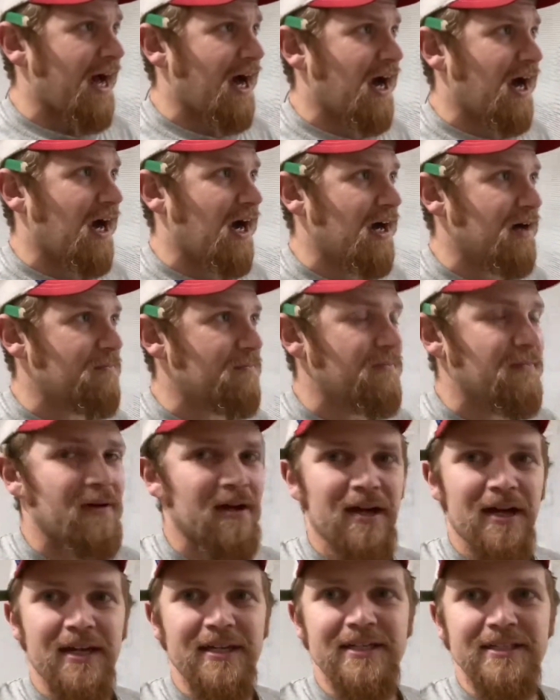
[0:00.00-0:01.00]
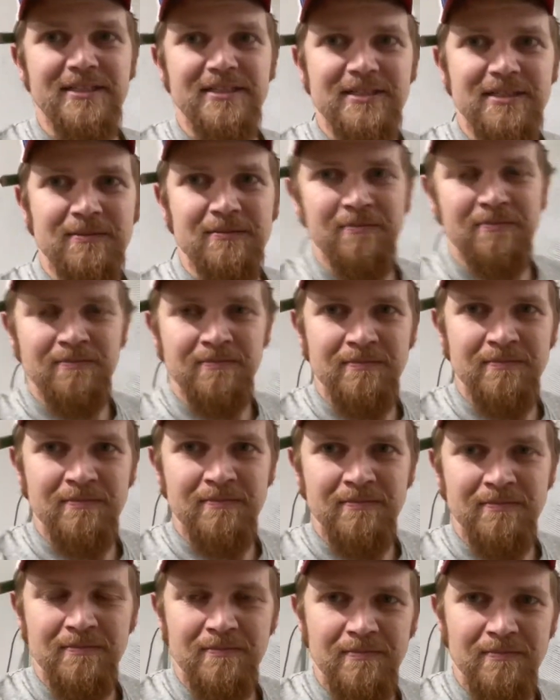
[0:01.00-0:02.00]
I did
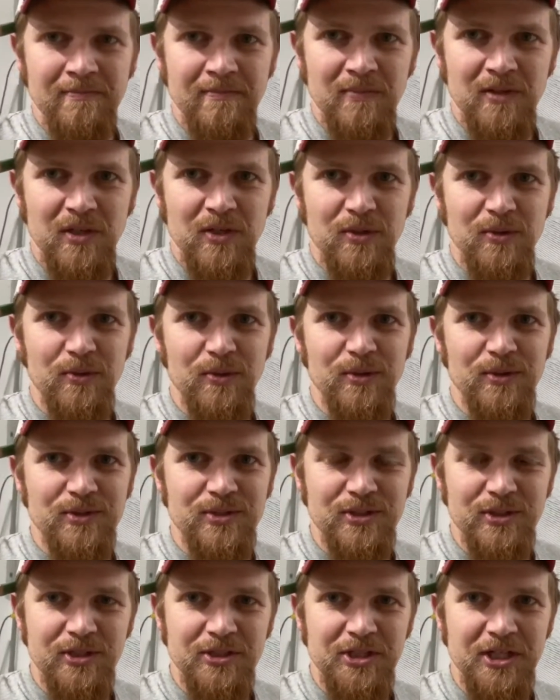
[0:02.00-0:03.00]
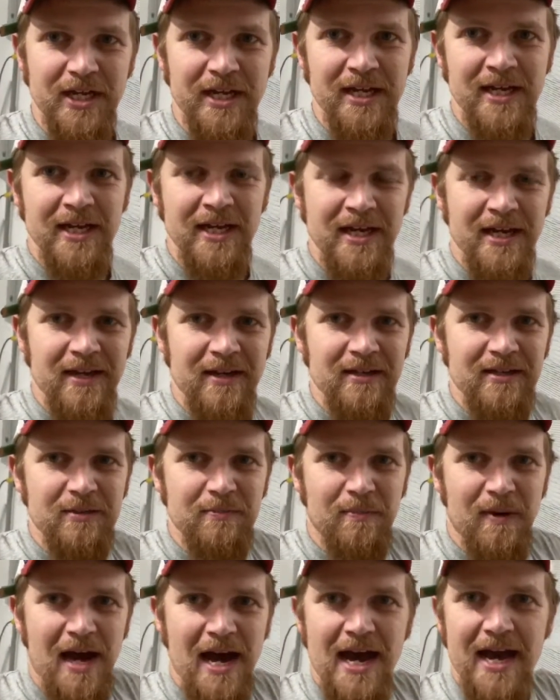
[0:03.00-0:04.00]
some Google searching. To
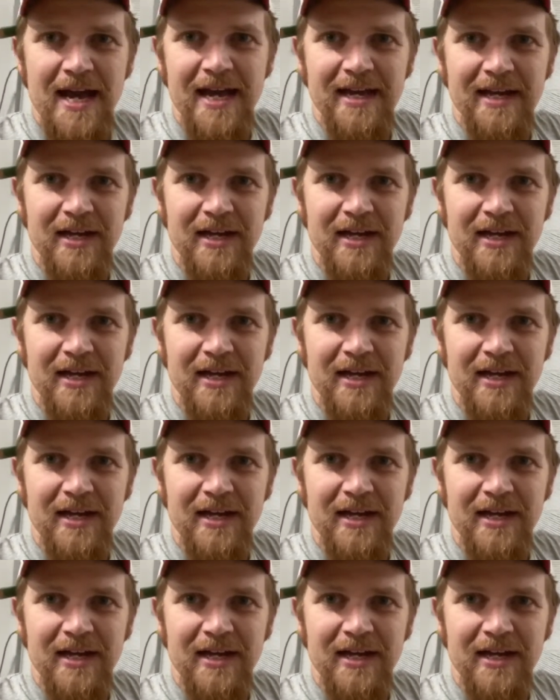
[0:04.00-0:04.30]
buy a